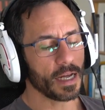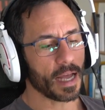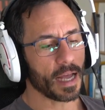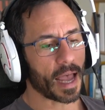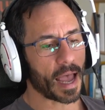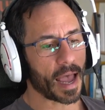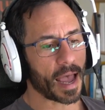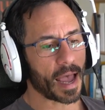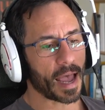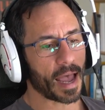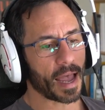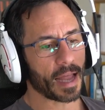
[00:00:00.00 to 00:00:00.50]

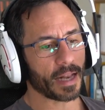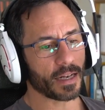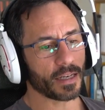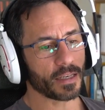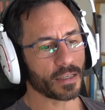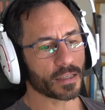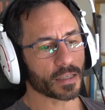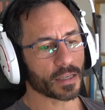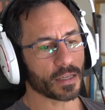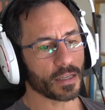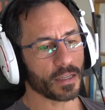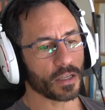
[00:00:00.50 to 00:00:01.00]
And
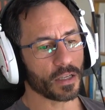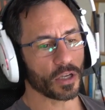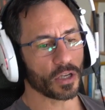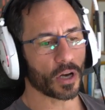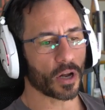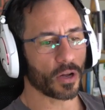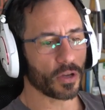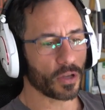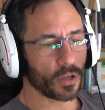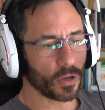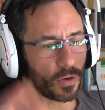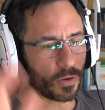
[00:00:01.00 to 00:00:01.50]
you know,
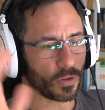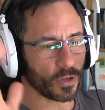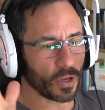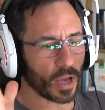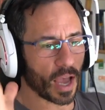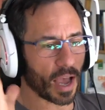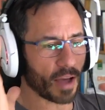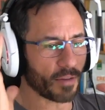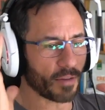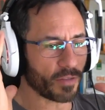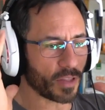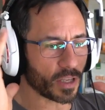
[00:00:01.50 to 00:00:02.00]
you
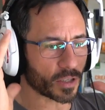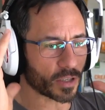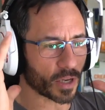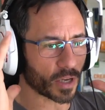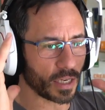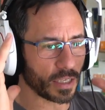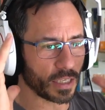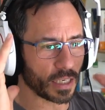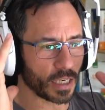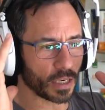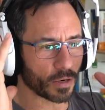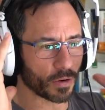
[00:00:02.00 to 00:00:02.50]
have this
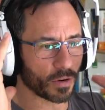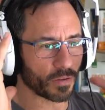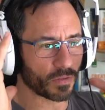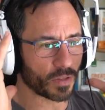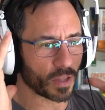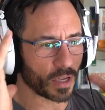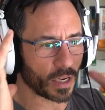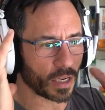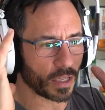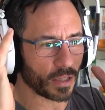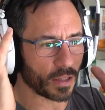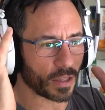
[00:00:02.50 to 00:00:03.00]
idea of
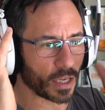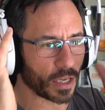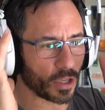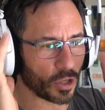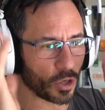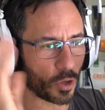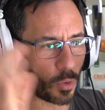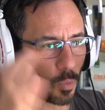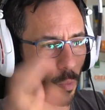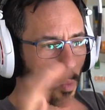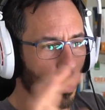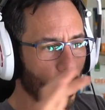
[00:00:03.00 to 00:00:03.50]
that
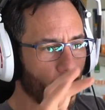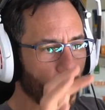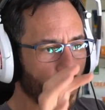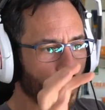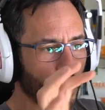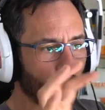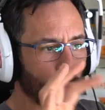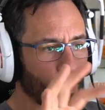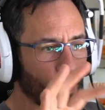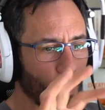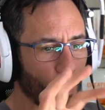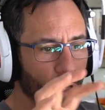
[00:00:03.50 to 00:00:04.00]
you want,
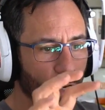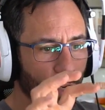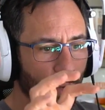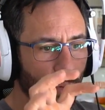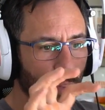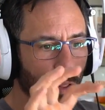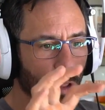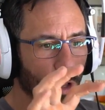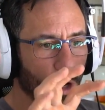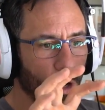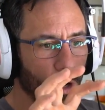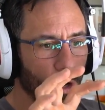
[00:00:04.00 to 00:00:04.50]
when
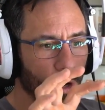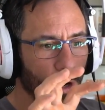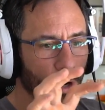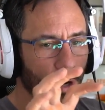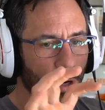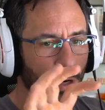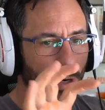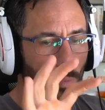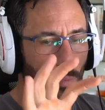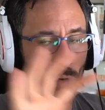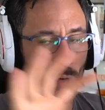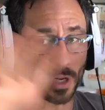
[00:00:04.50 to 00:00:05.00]

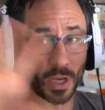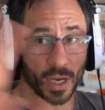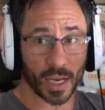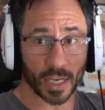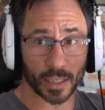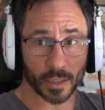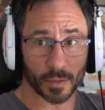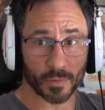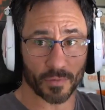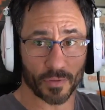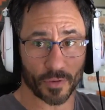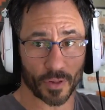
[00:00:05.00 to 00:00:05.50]
you get
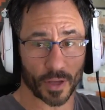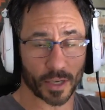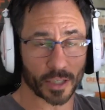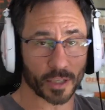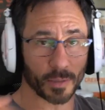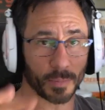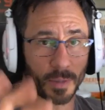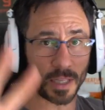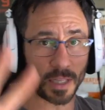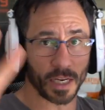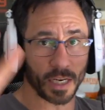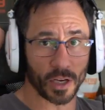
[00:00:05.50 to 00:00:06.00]
some
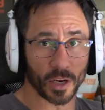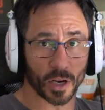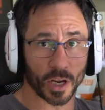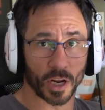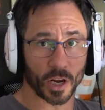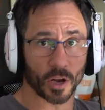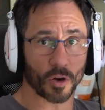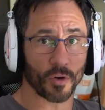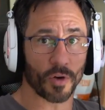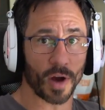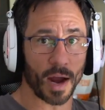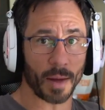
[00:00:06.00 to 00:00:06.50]
flexibility, you're going to
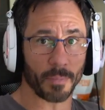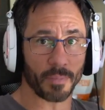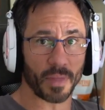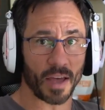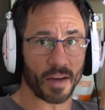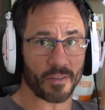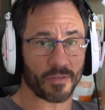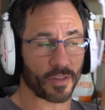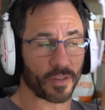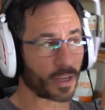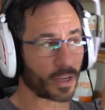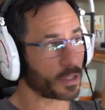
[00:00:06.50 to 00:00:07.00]
grab
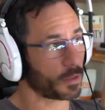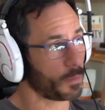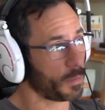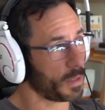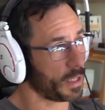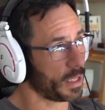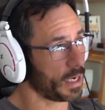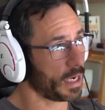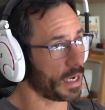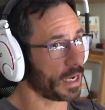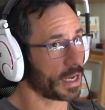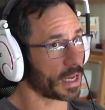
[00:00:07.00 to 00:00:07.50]
that
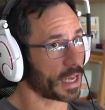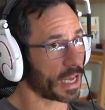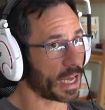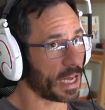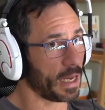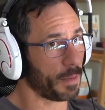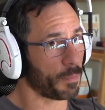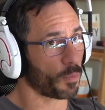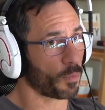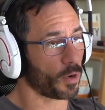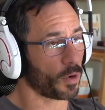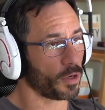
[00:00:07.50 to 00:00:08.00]
flexibility and
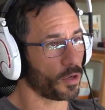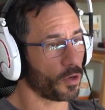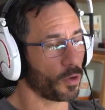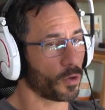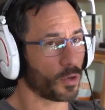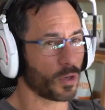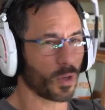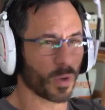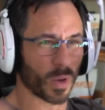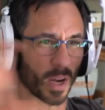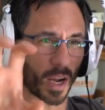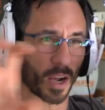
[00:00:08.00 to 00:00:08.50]
keep what you're
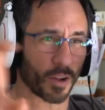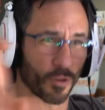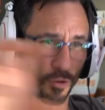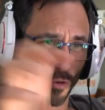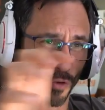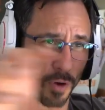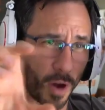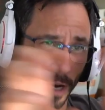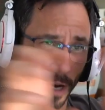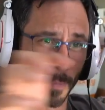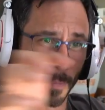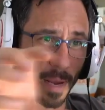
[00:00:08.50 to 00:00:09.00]
doing and
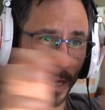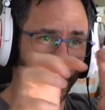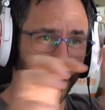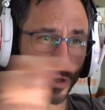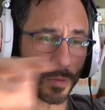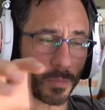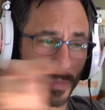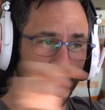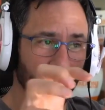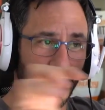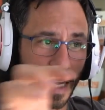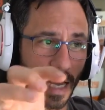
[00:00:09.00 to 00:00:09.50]
try to mash them
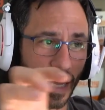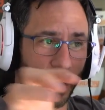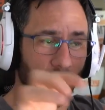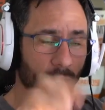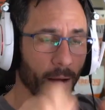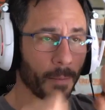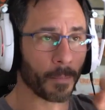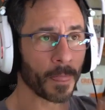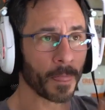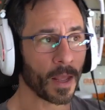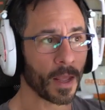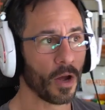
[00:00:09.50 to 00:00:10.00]
together.
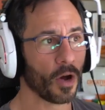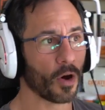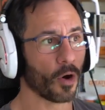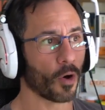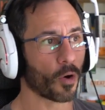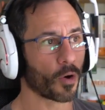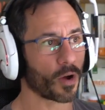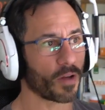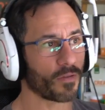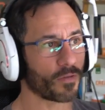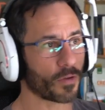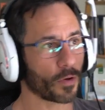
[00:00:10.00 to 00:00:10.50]
Or
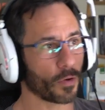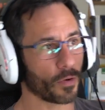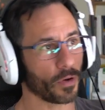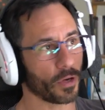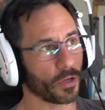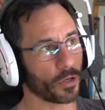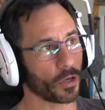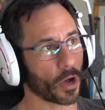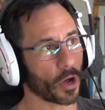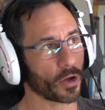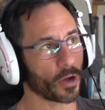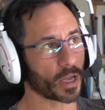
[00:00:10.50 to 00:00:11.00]
if you're a
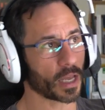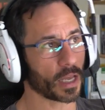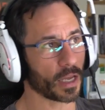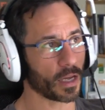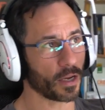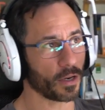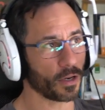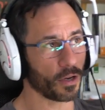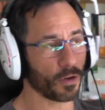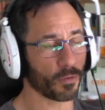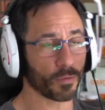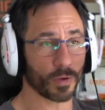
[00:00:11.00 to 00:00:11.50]
yogi
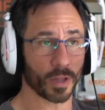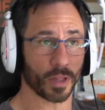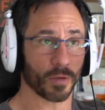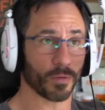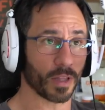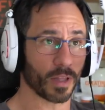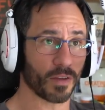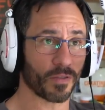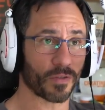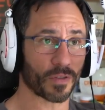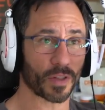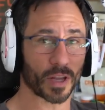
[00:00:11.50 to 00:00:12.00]
and you're really,
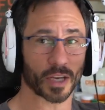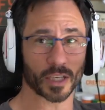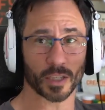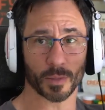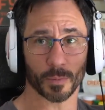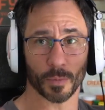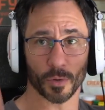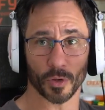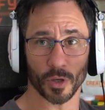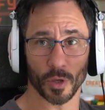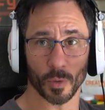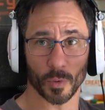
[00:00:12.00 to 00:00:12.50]
really
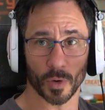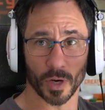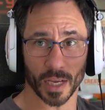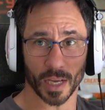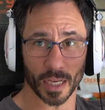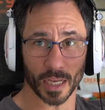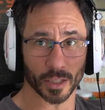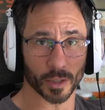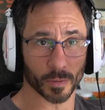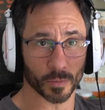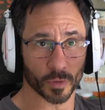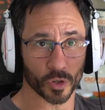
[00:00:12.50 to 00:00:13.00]
flexible, you want to
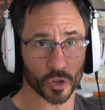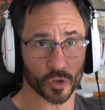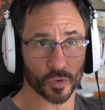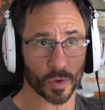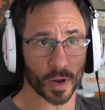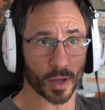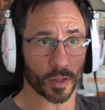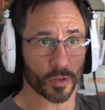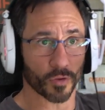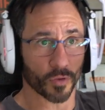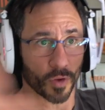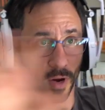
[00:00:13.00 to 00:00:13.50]
get some
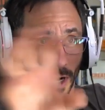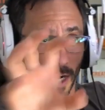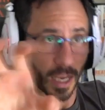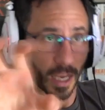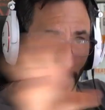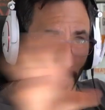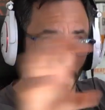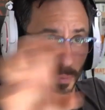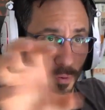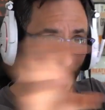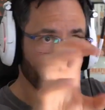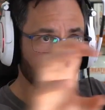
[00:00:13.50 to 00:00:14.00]
strength training
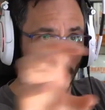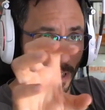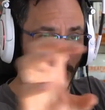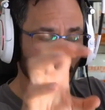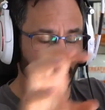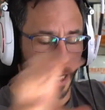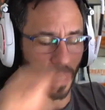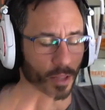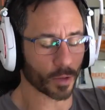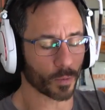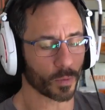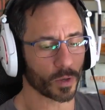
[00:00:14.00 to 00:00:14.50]
and put it
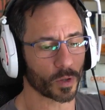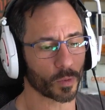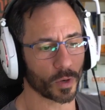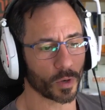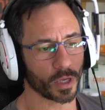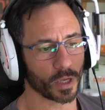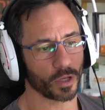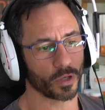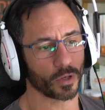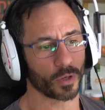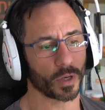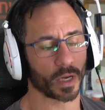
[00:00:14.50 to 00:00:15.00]
together with what
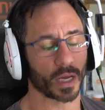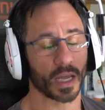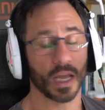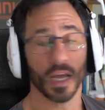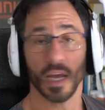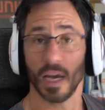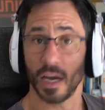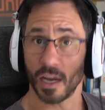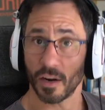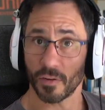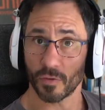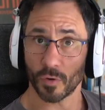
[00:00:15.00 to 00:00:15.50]
you're doing.
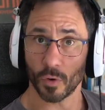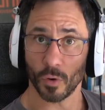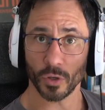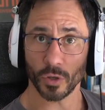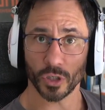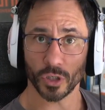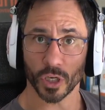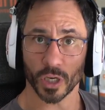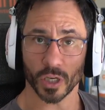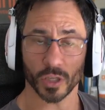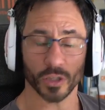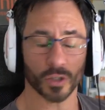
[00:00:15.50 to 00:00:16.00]
And of course
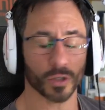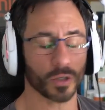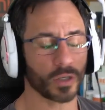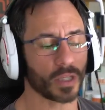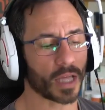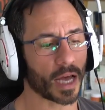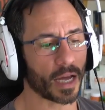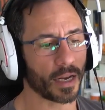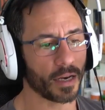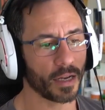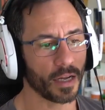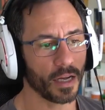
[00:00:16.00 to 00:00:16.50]
you can do
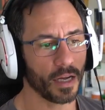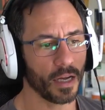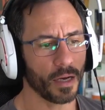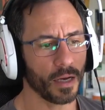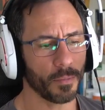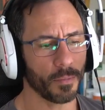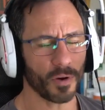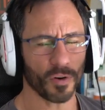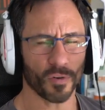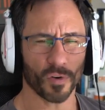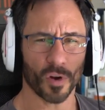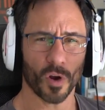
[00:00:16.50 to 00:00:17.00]
that.
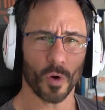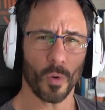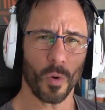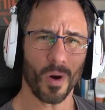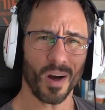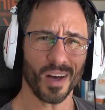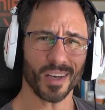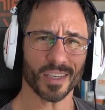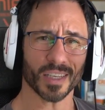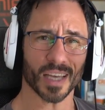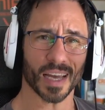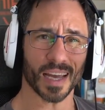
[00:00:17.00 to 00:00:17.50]
But it
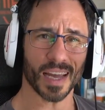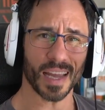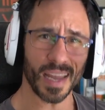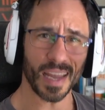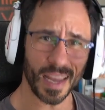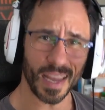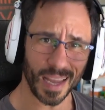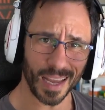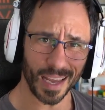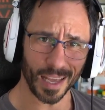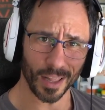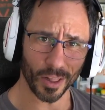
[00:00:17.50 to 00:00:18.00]
requires a
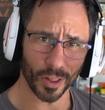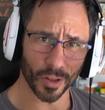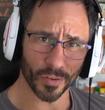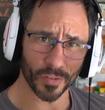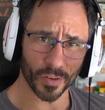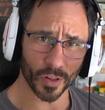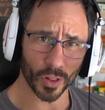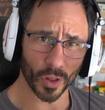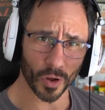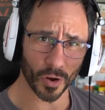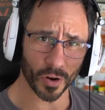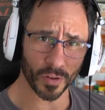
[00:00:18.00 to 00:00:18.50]
hell of a
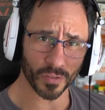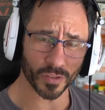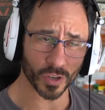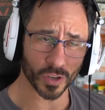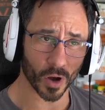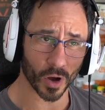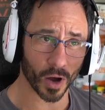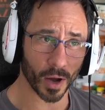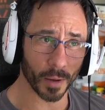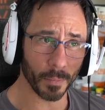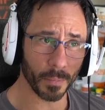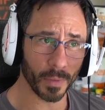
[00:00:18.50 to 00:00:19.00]
lot of
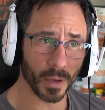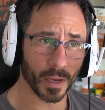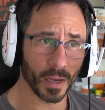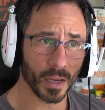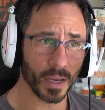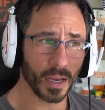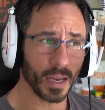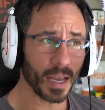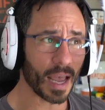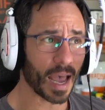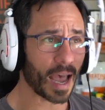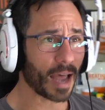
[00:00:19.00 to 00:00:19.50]
time
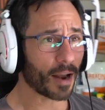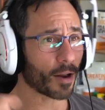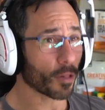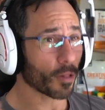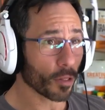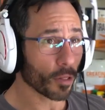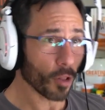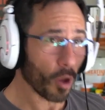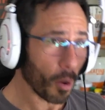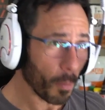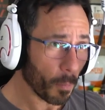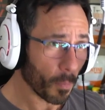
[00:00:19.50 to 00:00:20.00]
and a
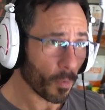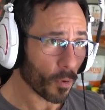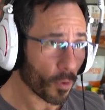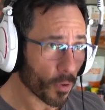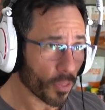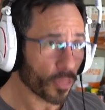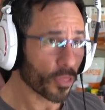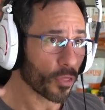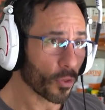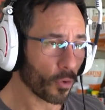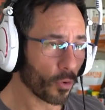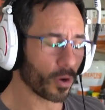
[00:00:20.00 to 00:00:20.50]
lot more
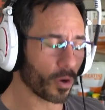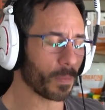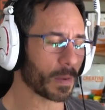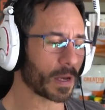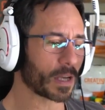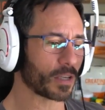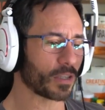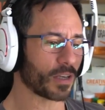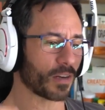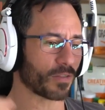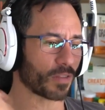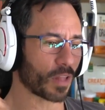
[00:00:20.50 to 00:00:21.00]
thought,
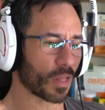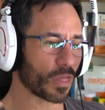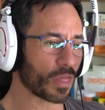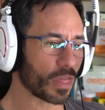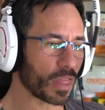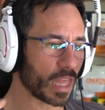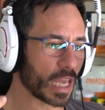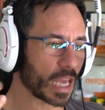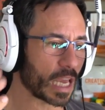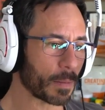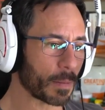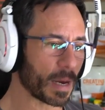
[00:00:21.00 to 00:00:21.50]
because you have to
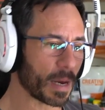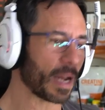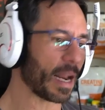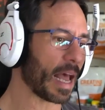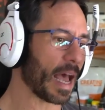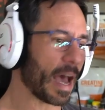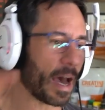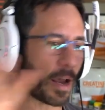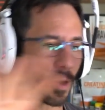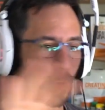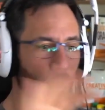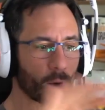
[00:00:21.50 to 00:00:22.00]
think about,
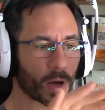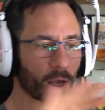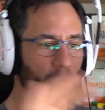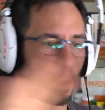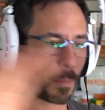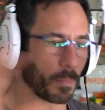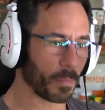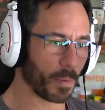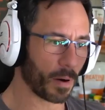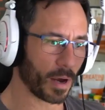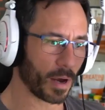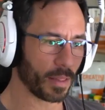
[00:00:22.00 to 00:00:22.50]
how do I
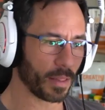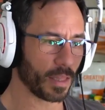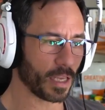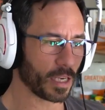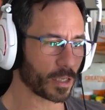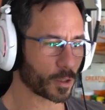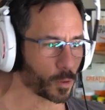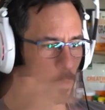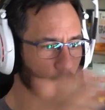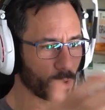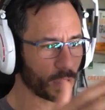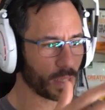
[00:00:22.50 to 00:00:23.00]
combine
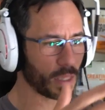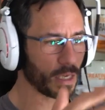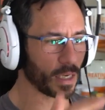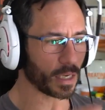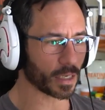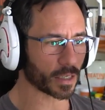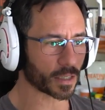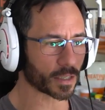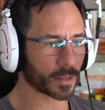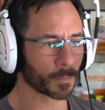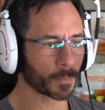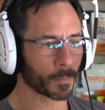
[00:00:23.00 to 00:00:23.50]
this with
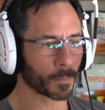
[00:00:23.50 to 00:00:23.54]
this?